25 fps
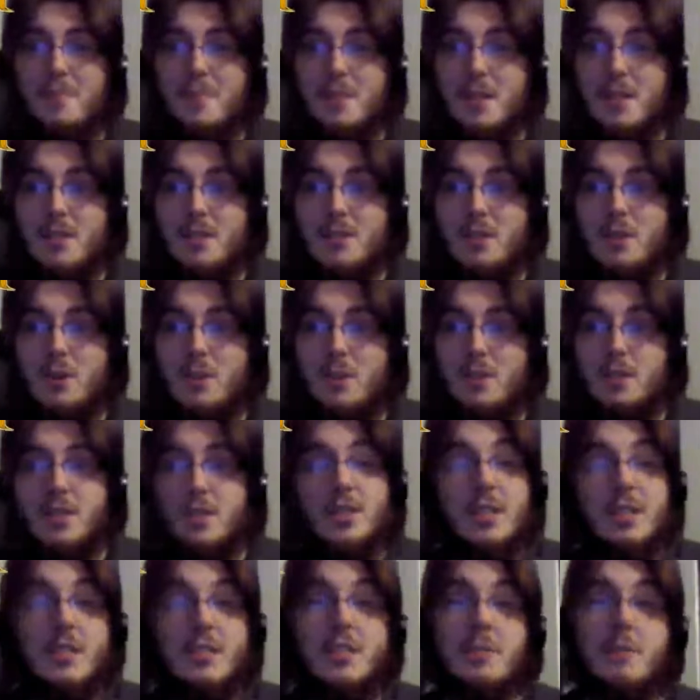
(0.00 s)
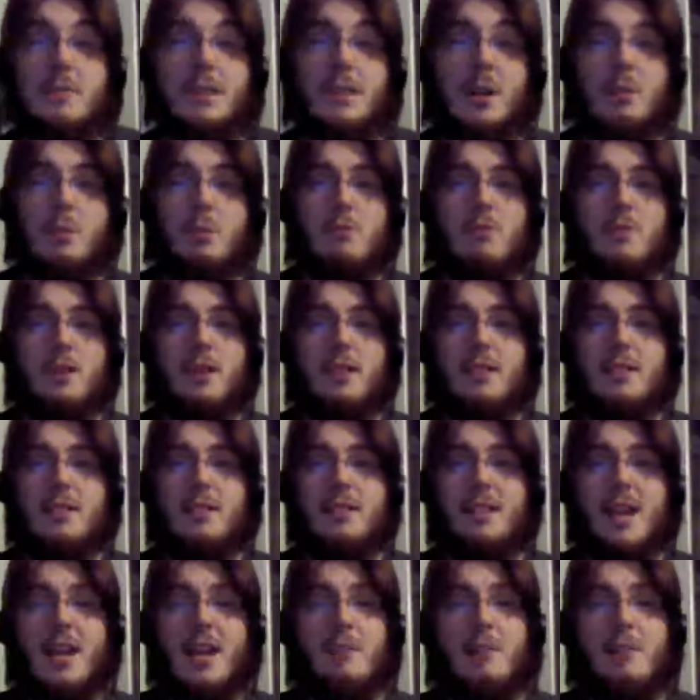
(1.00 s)
So the system that we're running
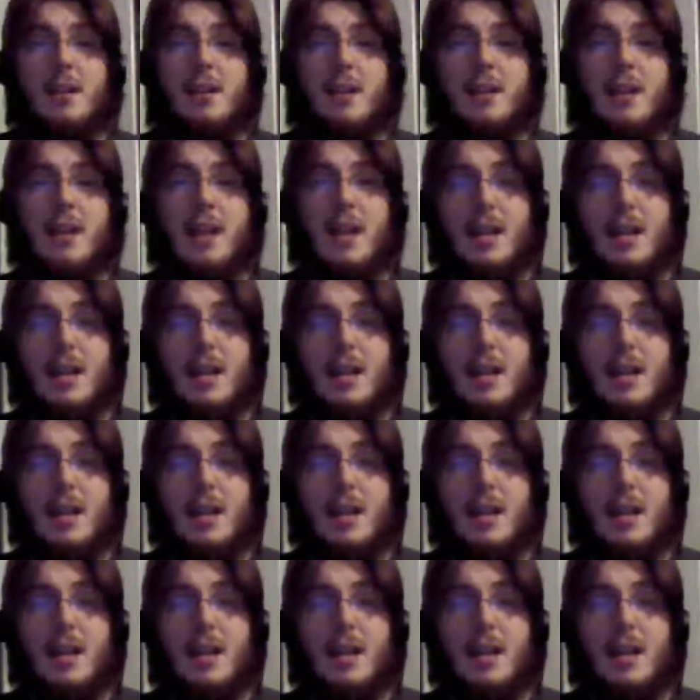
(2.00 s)
this game in